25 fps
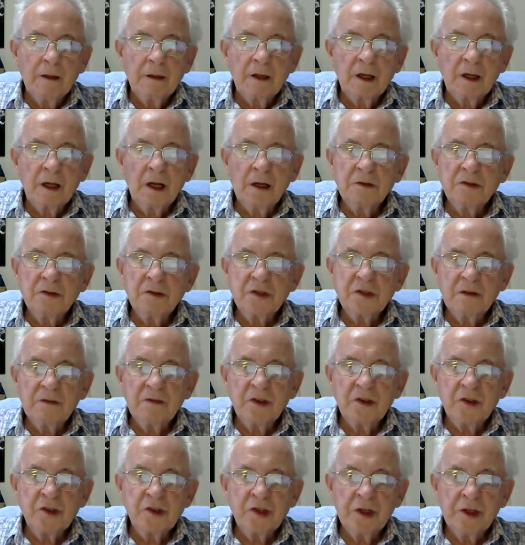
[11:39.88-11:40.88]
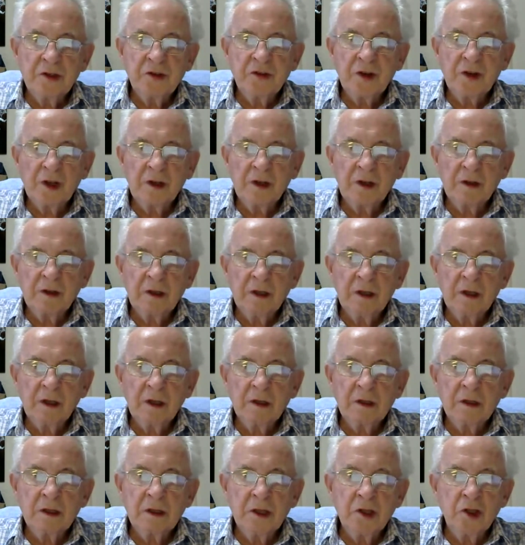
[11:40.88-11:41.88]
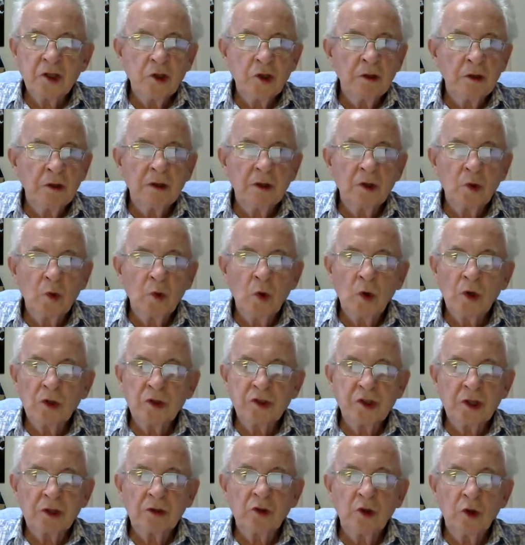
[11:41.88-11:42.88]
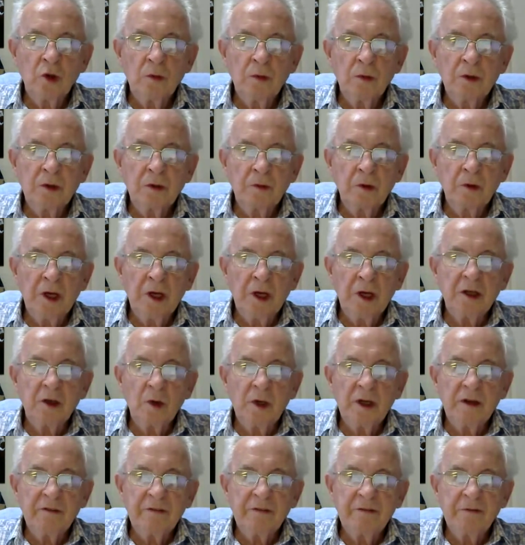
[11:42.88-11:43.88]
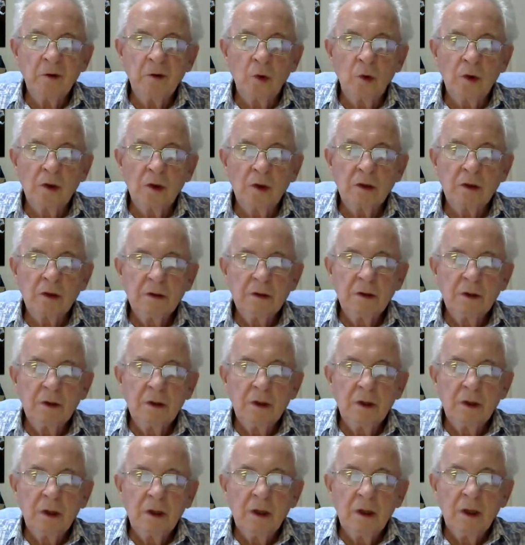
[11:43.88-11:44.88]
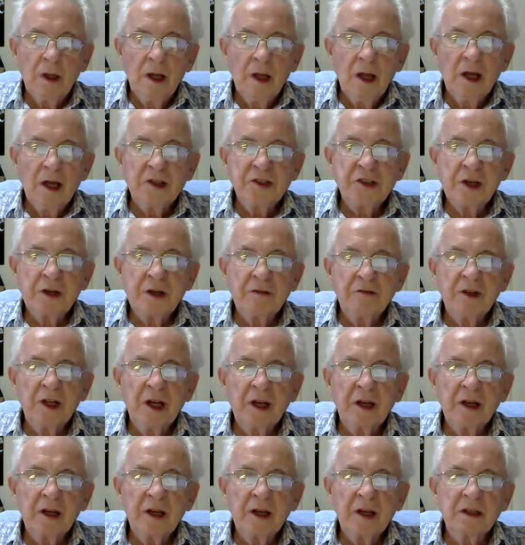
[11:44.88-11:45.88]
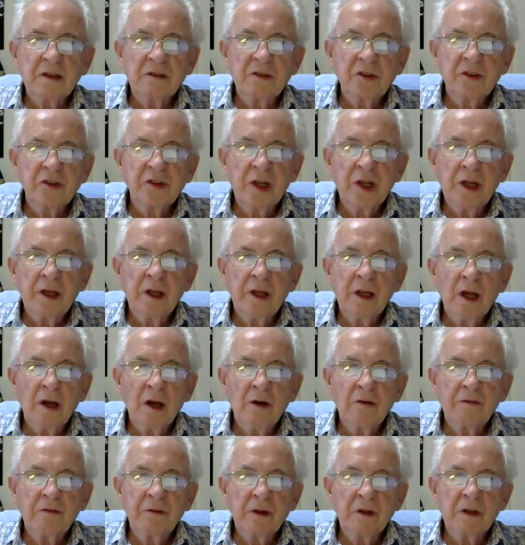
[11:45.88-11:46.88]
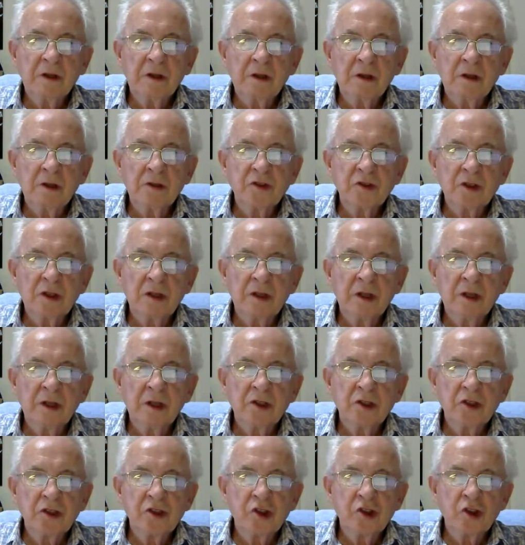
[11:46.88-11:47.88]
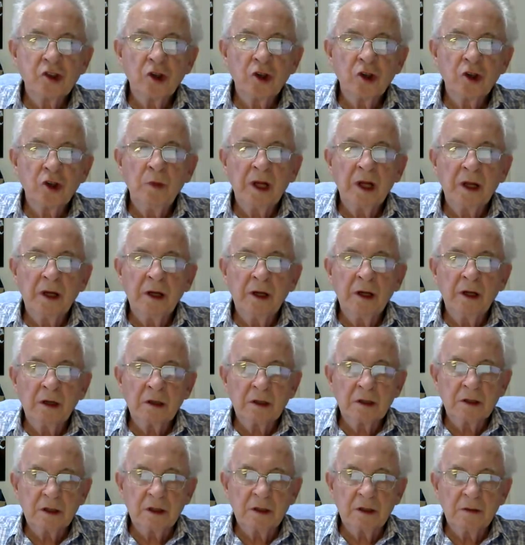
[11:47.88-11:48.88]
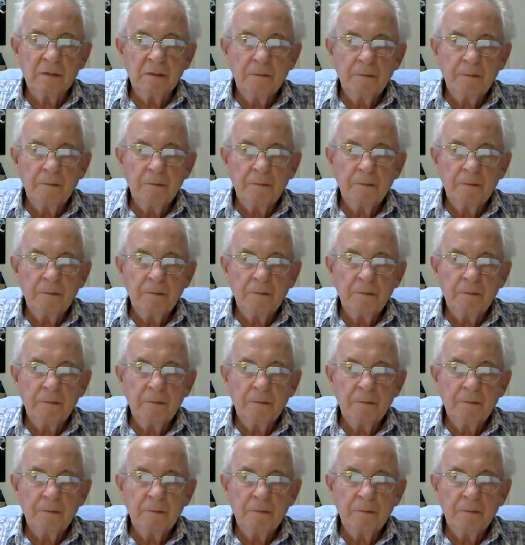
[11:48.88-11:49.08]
The Council of the Synod Secretariat issued towards October 2024 a set of directives stating how further consultations should be conducted.